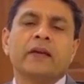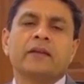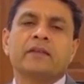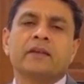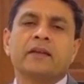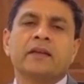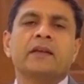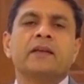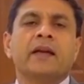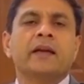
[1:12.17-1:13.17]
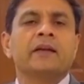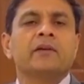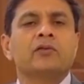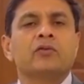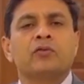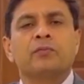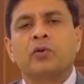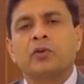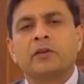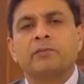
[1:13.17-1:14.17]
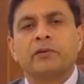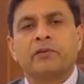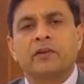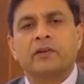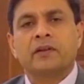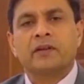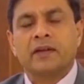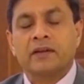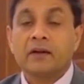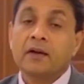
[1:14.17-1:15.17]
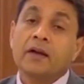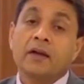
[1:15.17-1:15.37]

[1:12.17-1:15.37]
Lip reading: is intending to do both the procedure, then